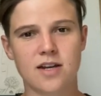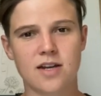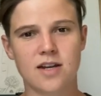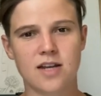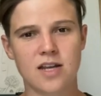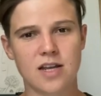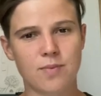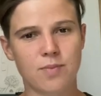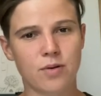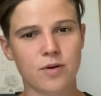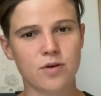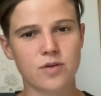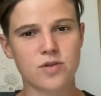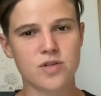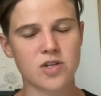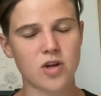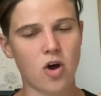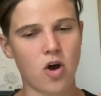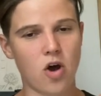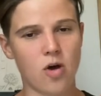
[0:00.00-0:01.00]
he
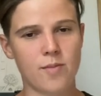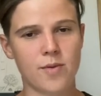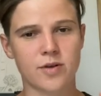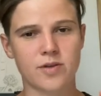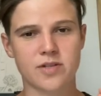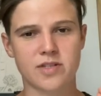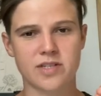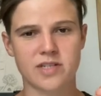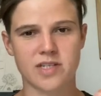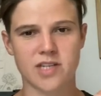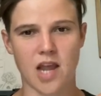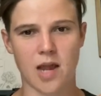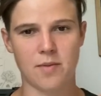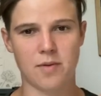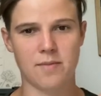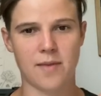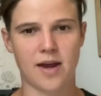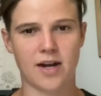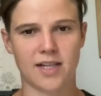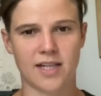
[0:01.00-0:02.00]
produced almost the same
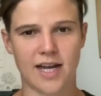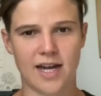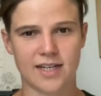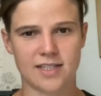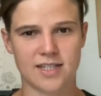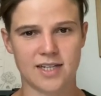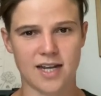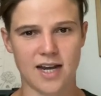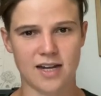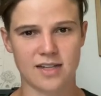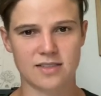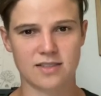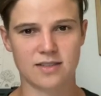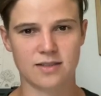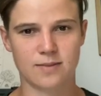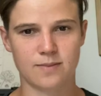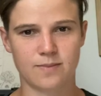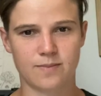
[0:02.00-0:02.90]
amount of lactic acid.